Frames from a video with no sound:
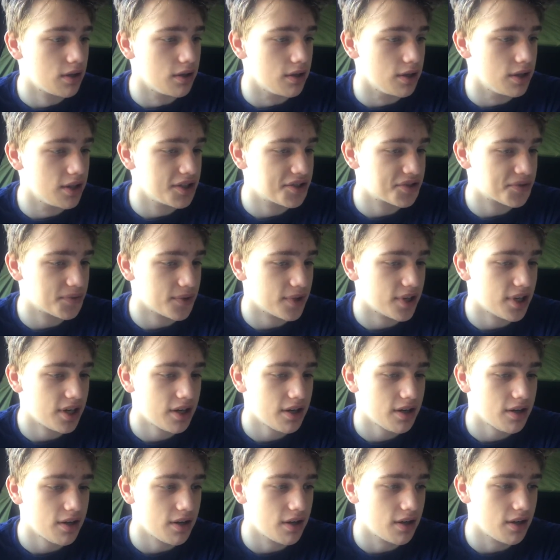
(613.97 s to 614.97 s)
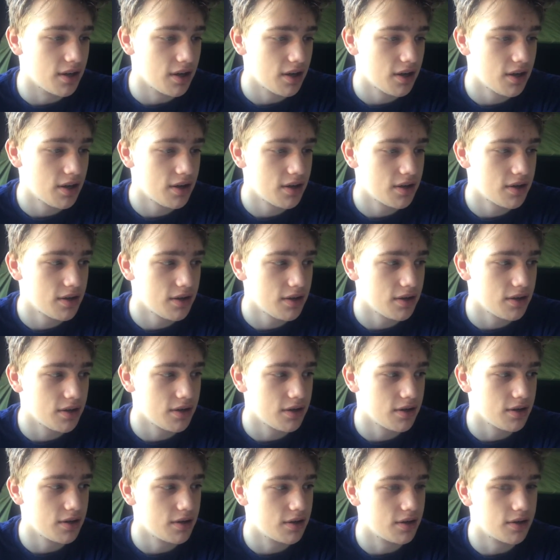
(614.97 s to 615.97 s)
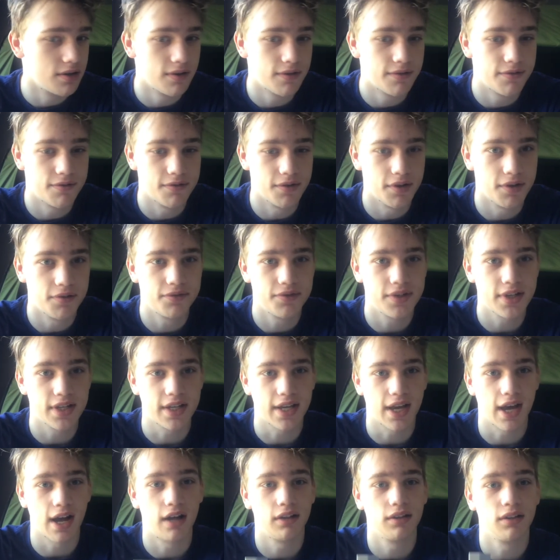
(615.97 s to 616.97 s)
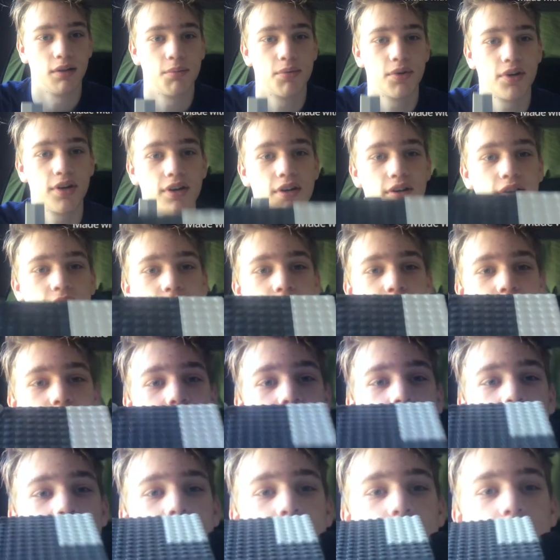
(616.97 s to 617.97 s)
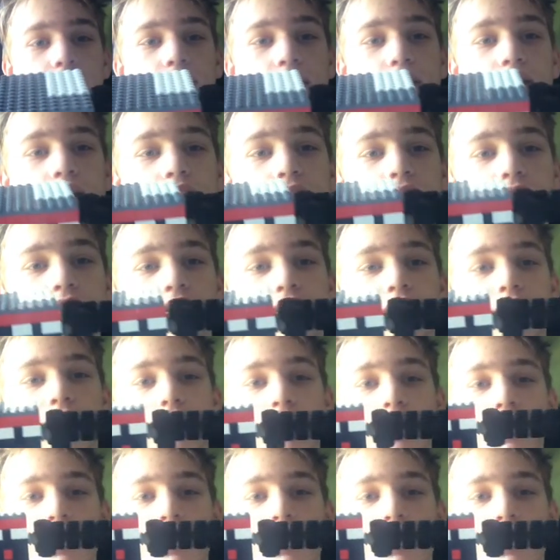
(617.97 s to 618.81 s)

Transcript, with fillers: This one, uh, 50 caliber this